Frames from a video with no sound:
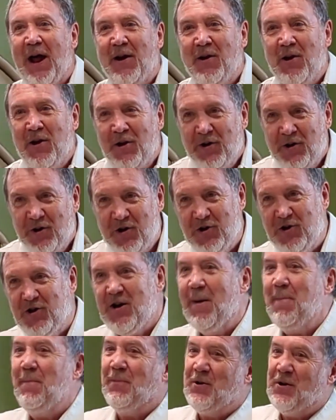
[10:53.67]
then
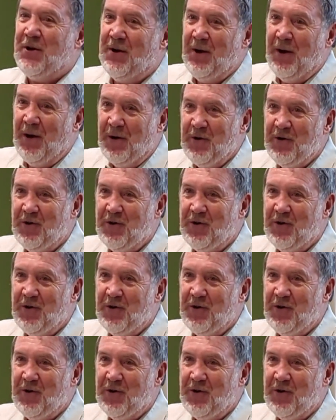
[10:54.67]
shipped